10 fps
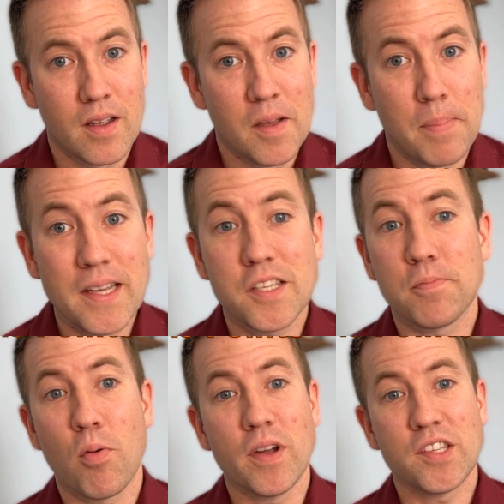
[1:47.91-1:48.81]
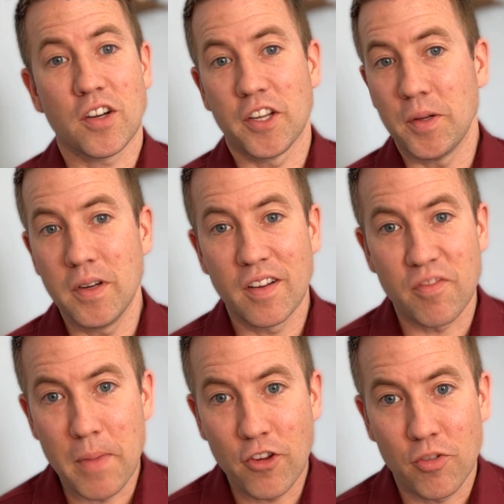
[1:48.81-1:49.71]
Basis points are a unit of
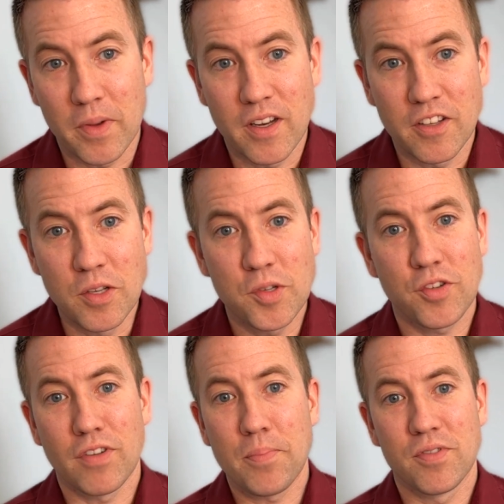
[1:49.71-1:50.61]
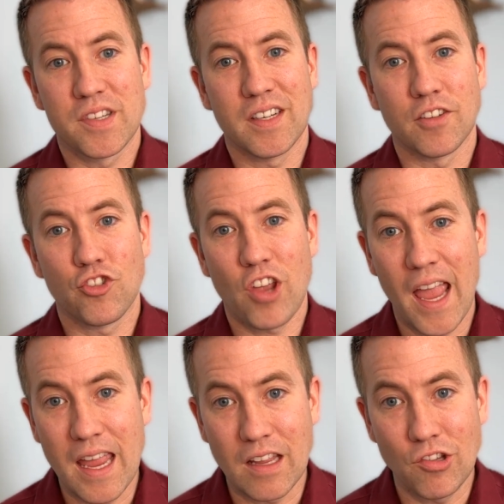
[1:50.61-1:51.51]
measurement used to represent a
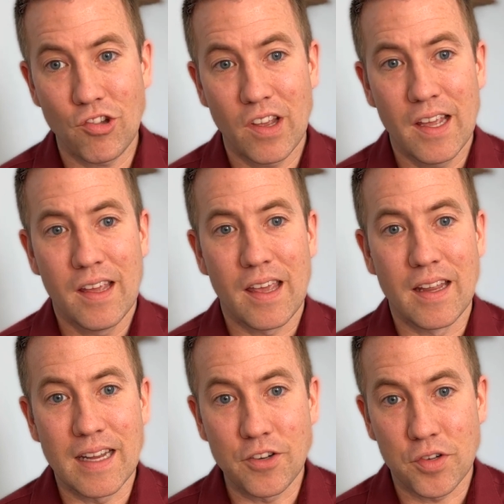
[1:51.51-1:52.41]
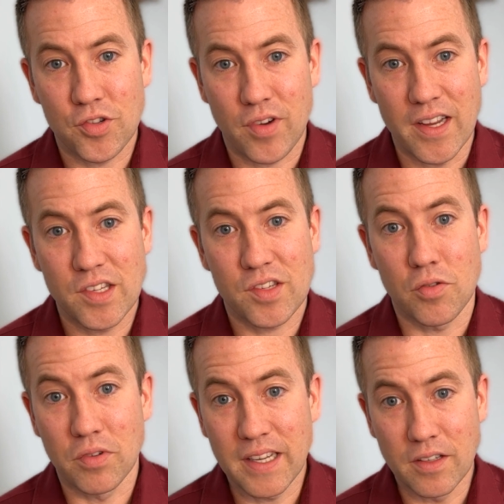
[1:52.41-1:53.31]
change in interest rates
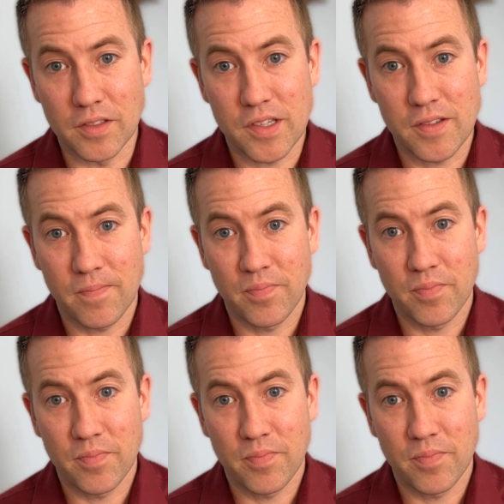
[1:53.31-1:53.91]
or yields.